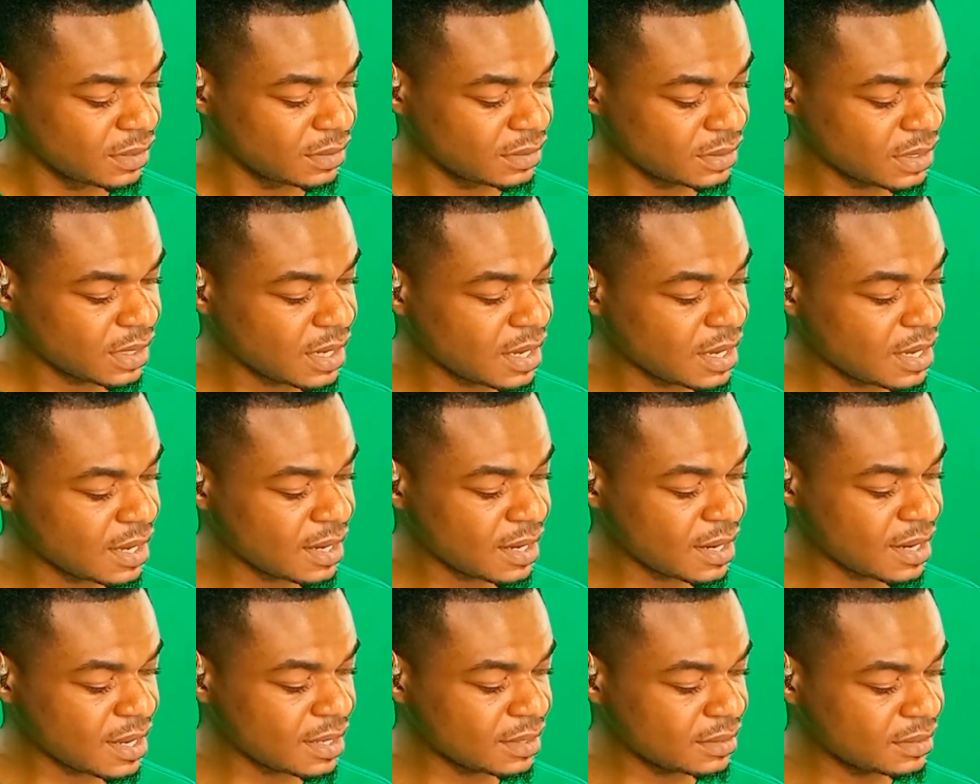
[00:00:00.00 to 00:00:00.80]

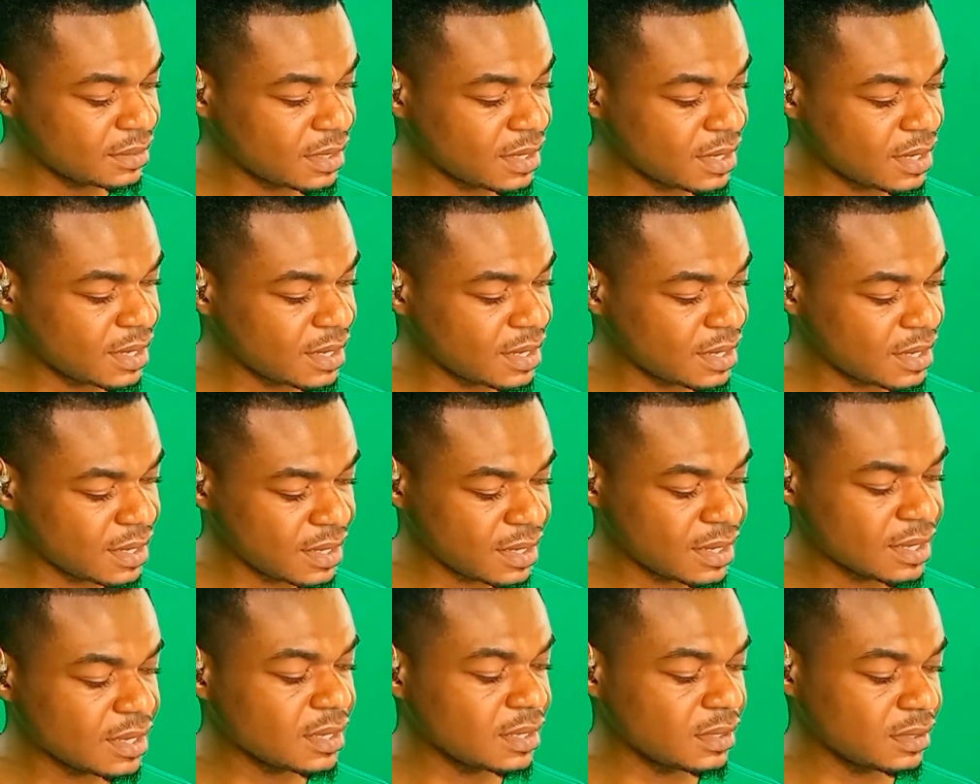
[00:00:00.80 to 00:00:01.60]
Da,
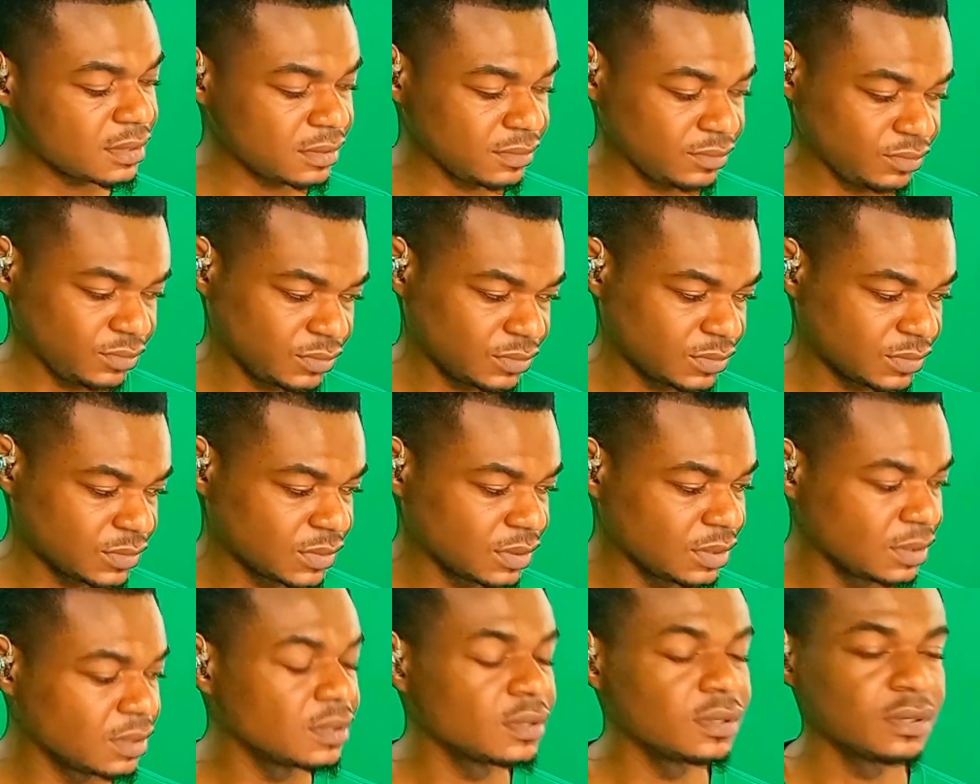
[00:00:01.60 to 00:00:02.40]
da,
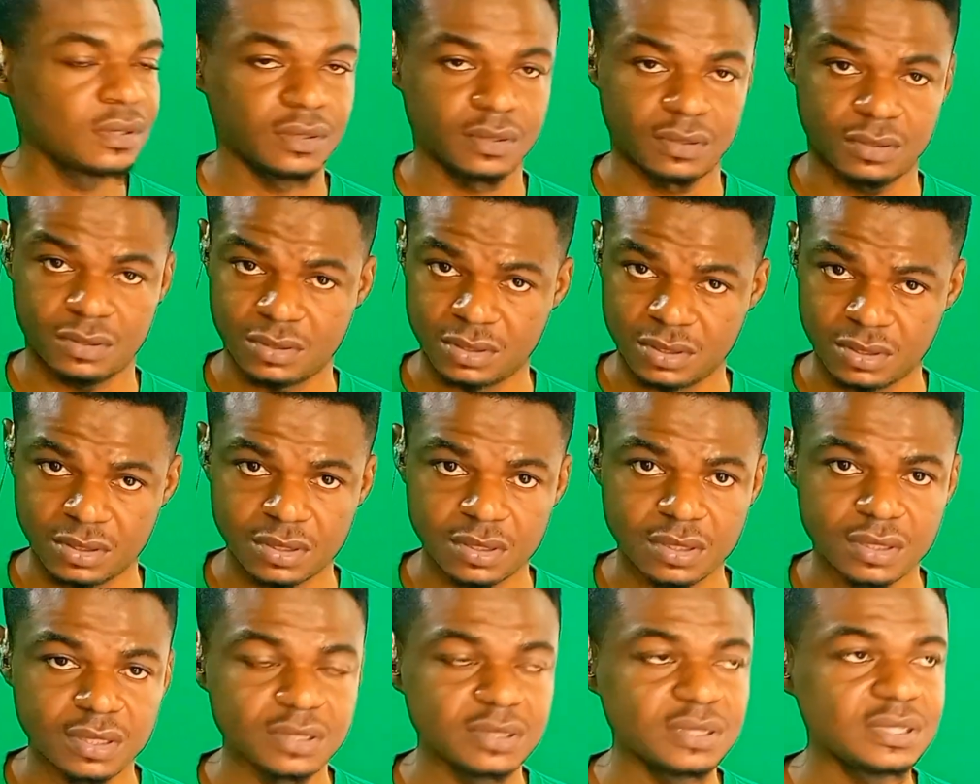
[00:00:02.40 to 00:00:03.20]

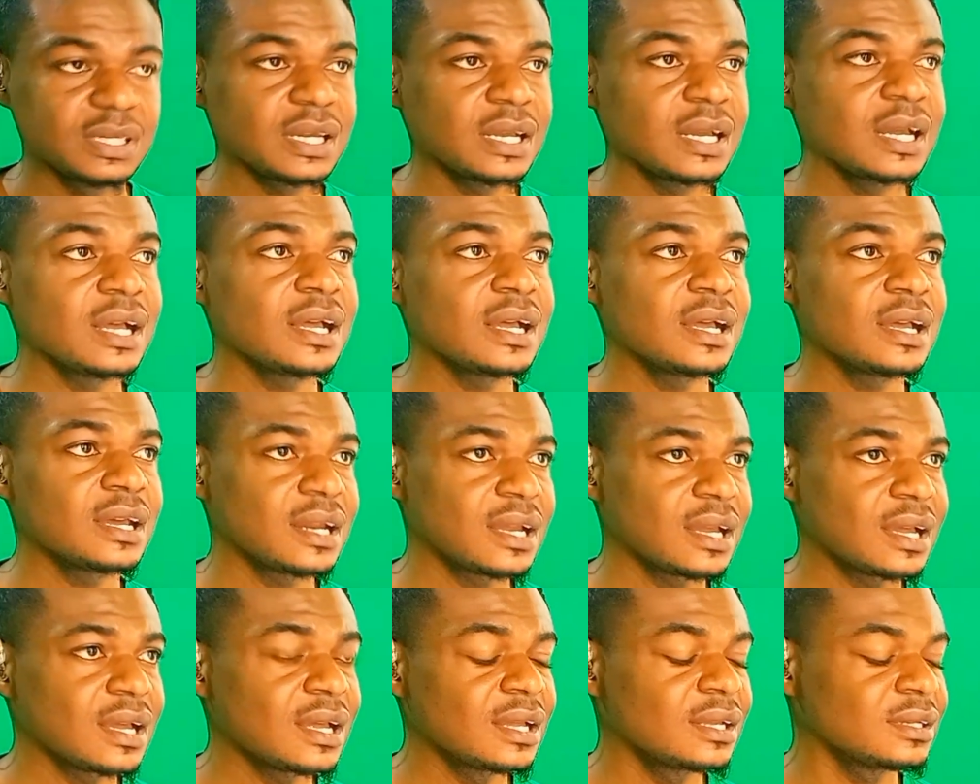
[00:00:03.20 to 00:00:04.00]
da,
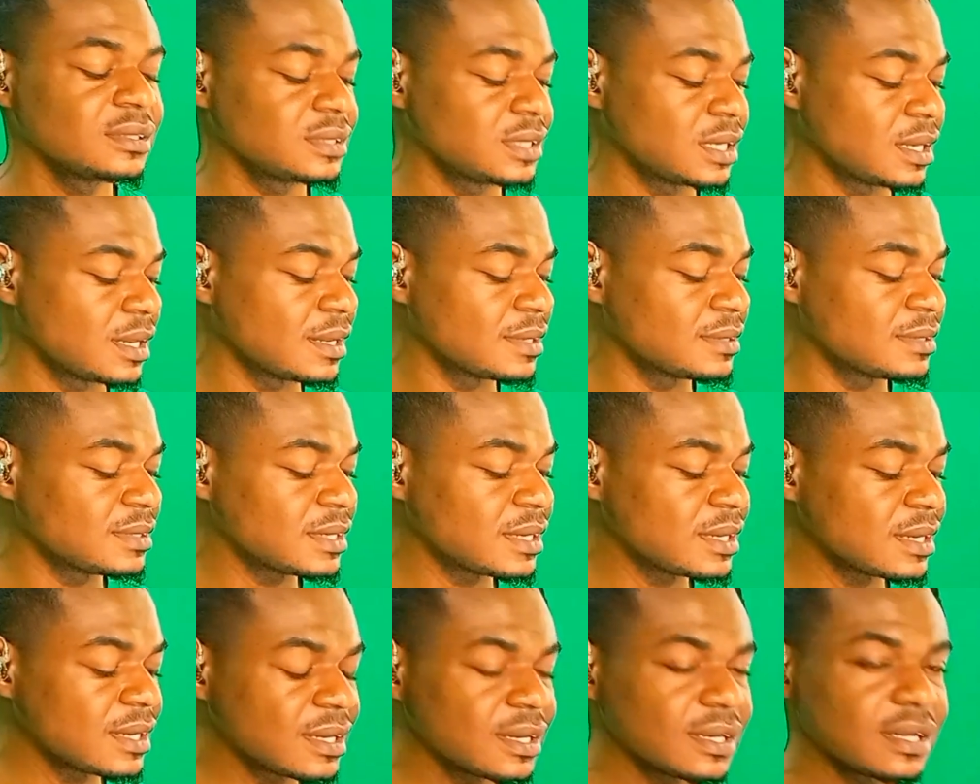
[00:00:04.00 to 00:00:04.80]
da, da,
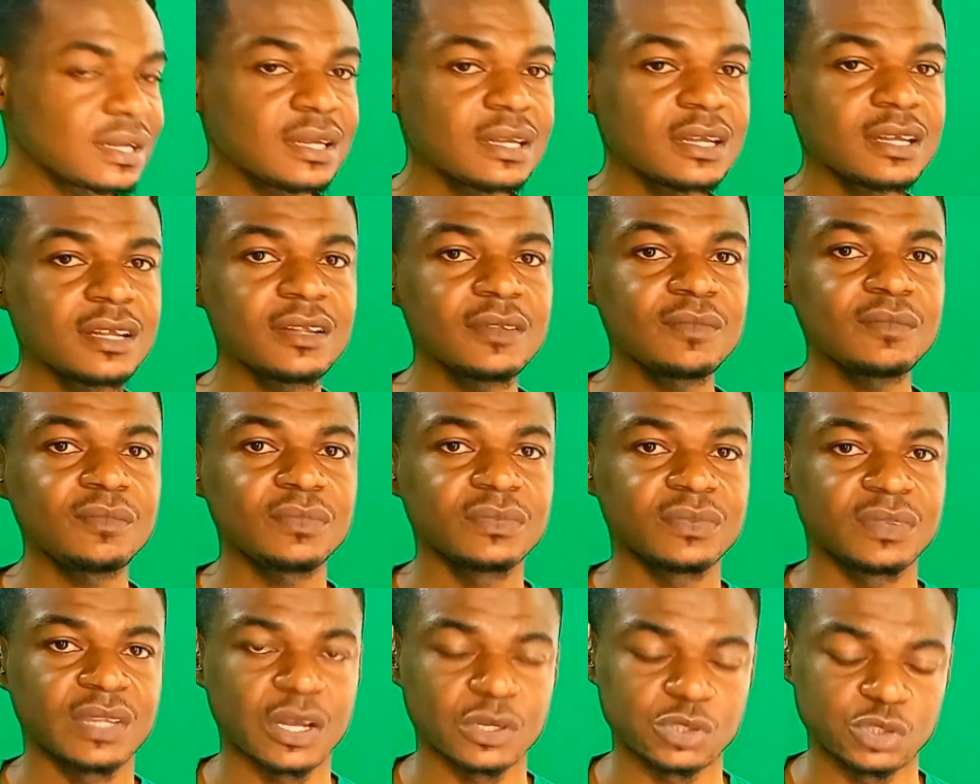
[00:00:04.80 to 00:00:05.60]
da.
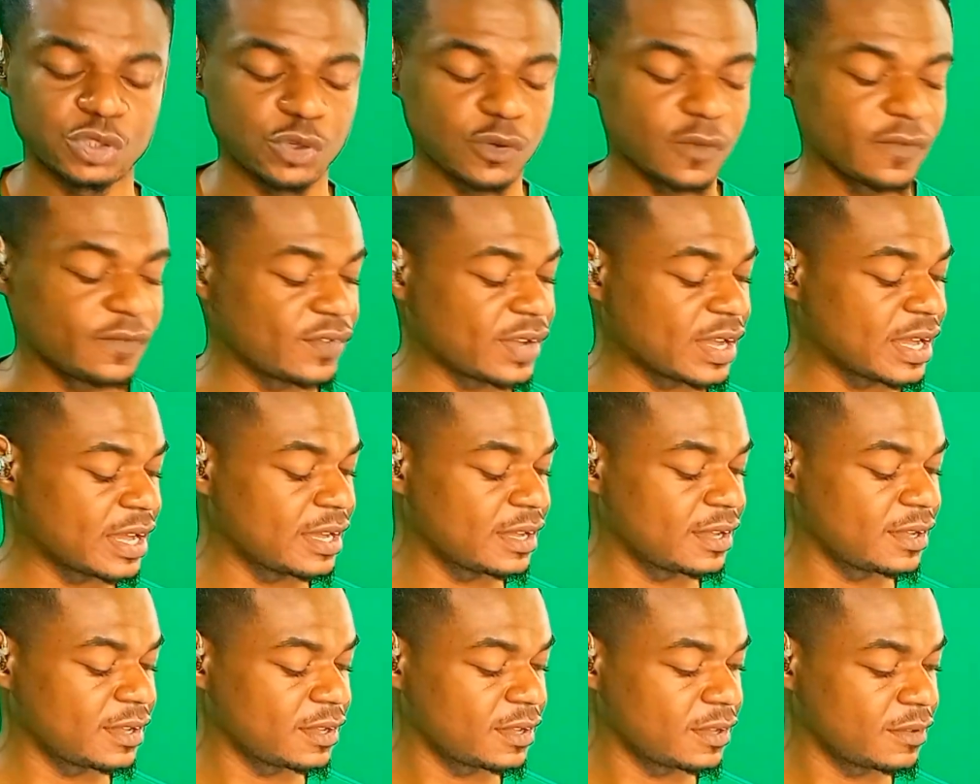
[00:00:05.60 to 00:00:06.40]
Now to your fa.